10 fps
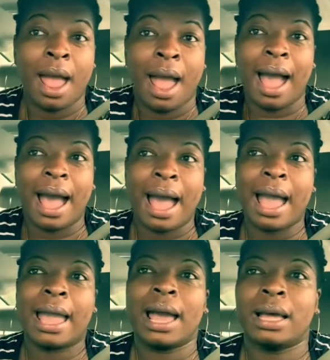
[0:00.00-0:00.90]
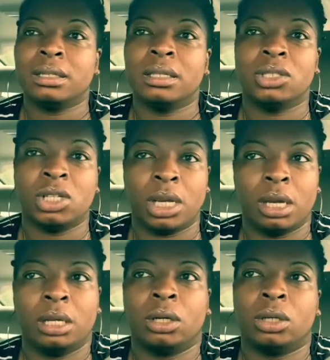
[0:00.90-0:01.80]
I had to
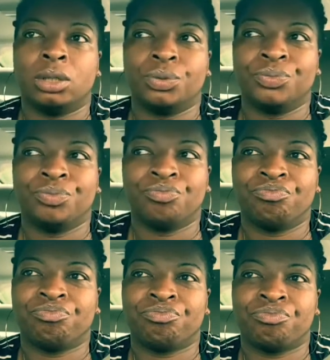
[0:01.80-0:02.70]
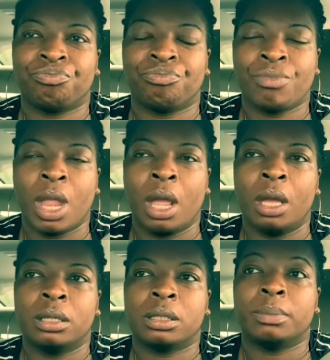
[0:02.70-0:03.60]
channel
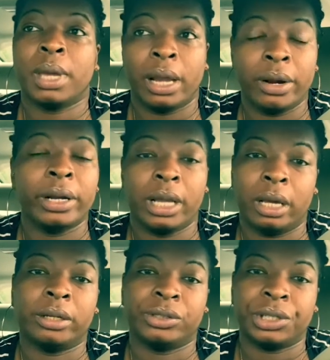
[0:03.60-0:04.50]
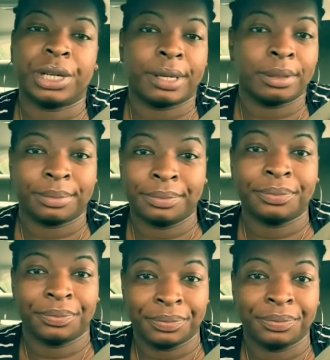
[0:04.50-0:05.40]
some Karen energy
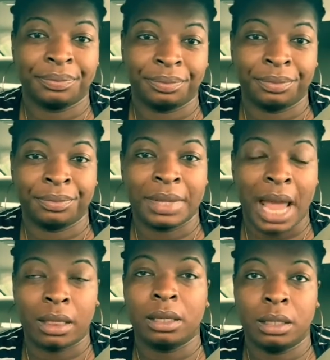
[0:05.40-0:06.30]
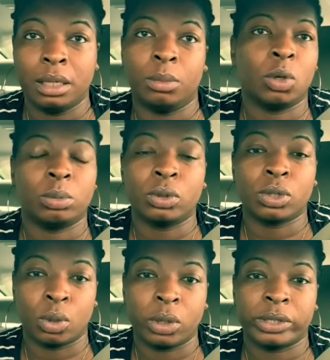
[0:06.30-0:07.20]
at the T-Mobile
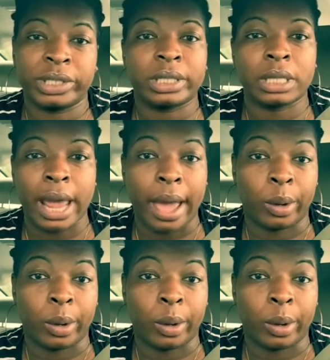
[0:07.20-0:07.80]
store just now.